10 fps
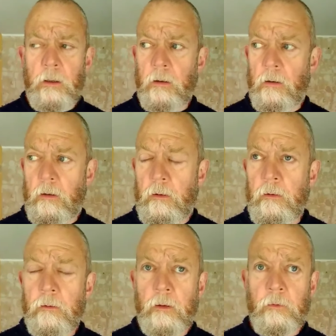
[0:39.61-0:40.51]

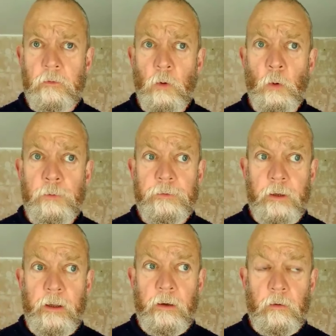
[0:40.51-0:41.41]
and it's called
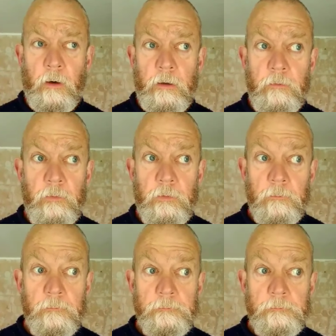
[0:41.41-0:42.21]
Diggin Graves.